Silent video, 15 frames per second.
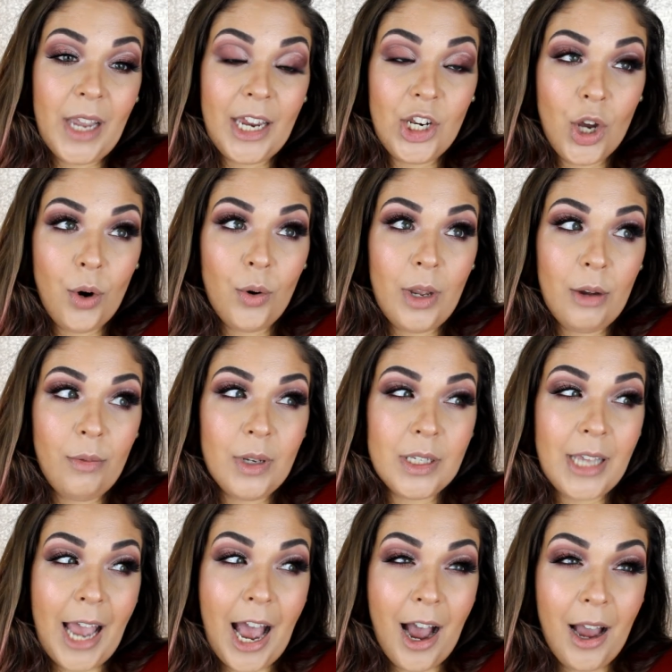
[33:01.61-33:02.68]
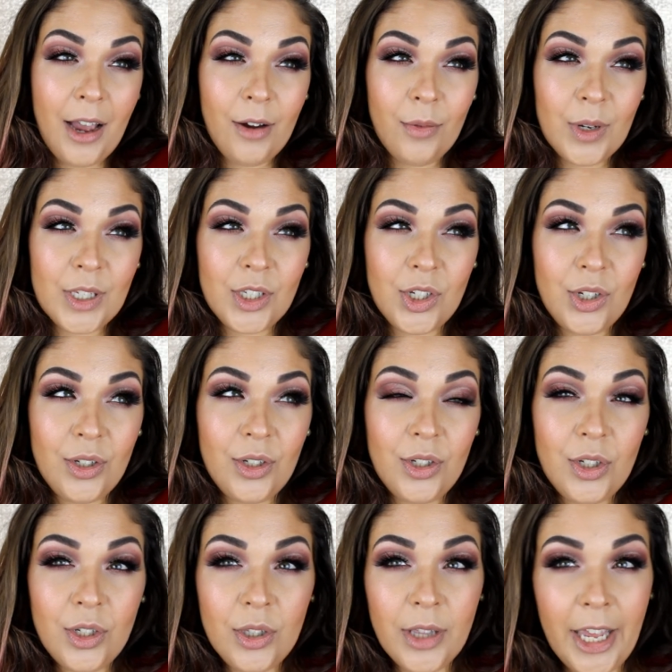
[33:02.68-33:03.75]
I know it was, it was
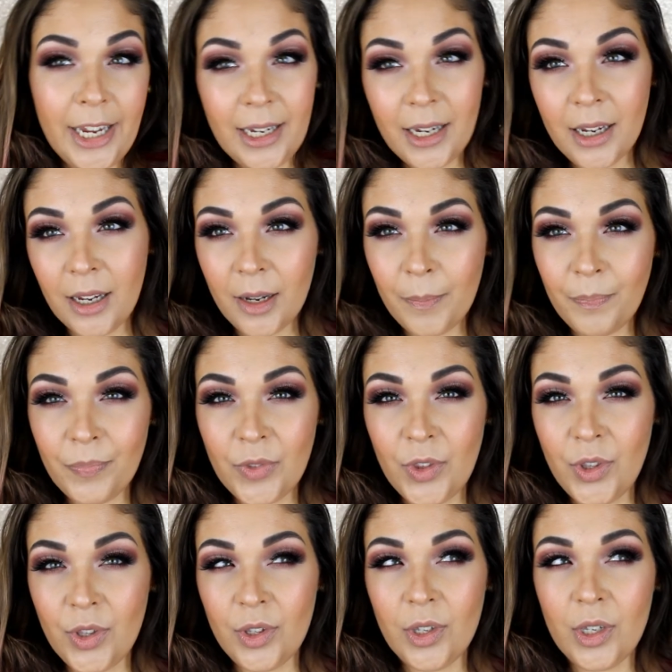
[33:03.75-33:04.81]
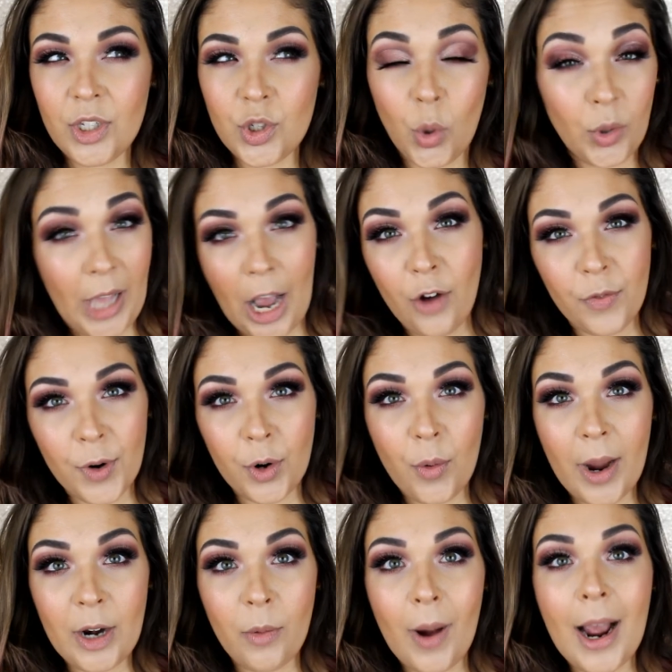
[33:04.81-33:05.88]
like sold out for
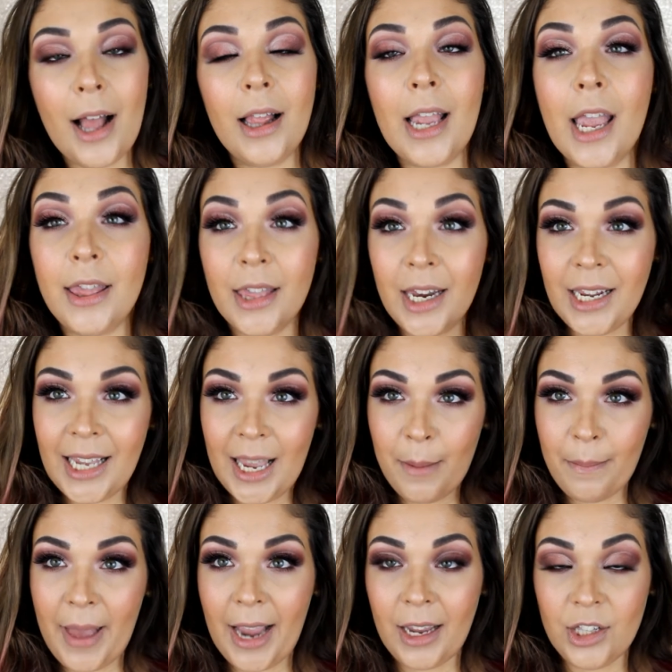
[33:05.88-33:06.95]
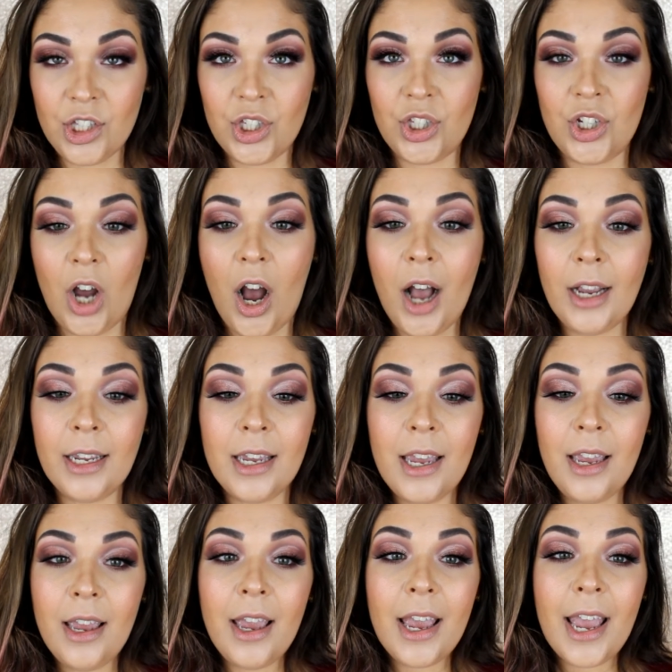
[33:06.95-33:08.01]
quite a while, and then it came back in stock.
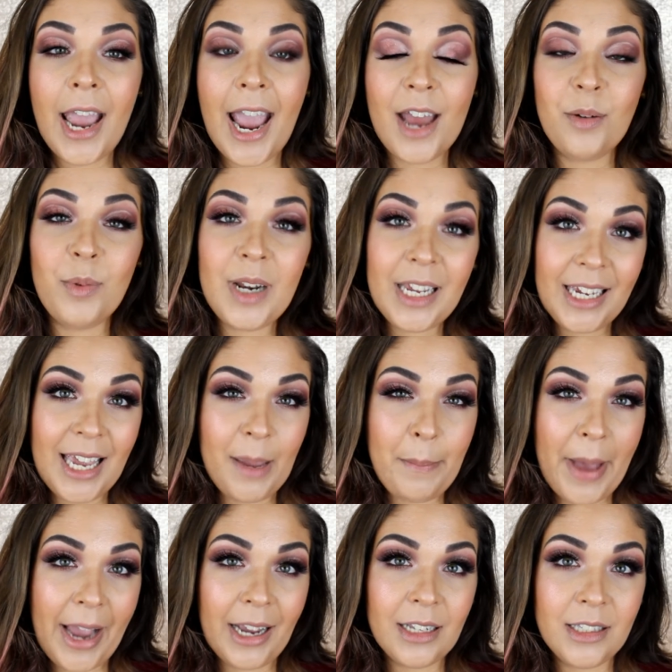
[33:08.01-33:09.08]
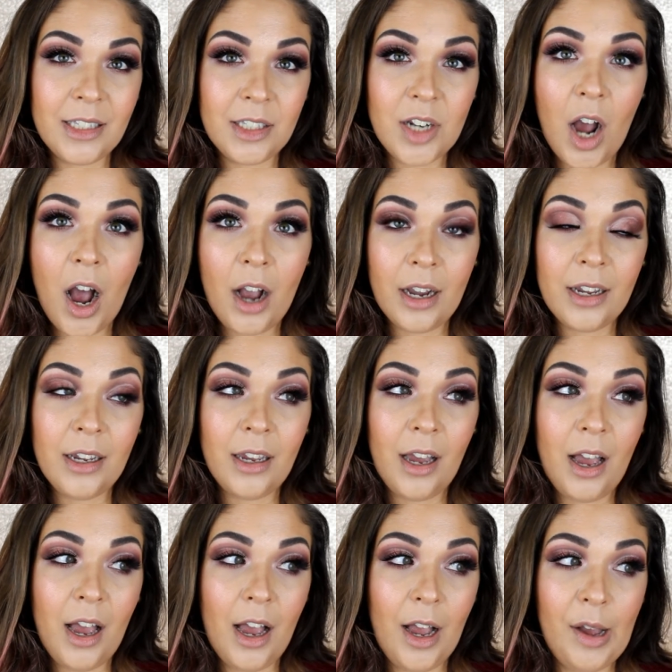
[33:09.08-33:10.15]
And when it came back in stock,
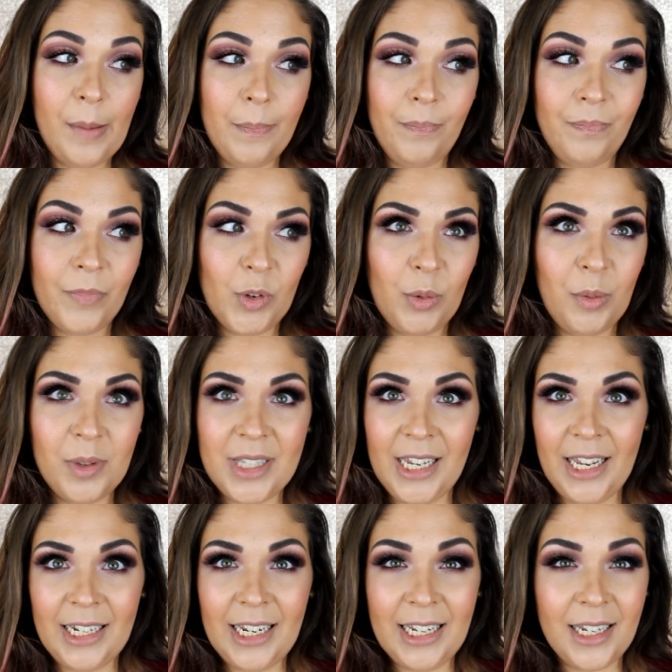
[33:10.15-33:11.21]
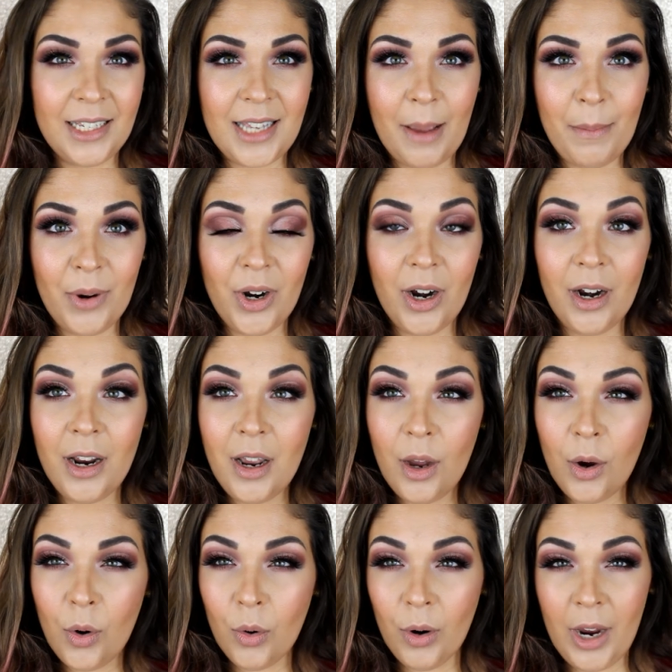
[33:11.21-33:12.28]
um, what was it, in December
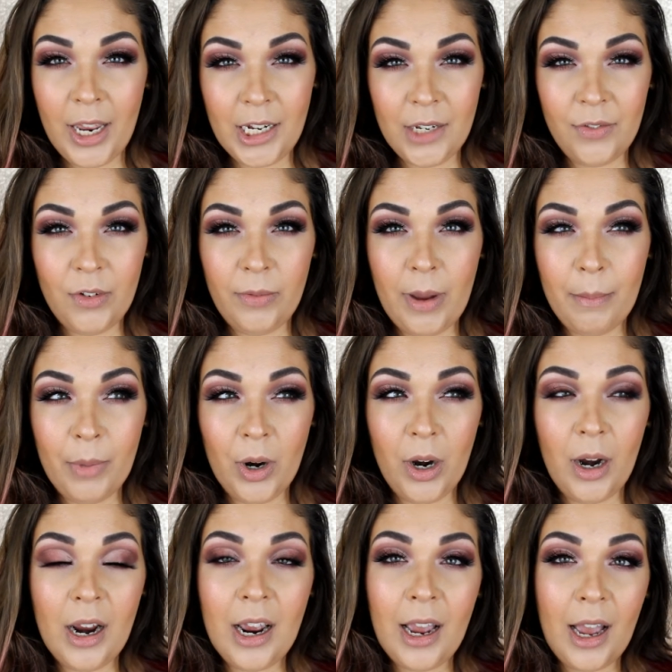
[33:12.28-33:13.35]
or end of November,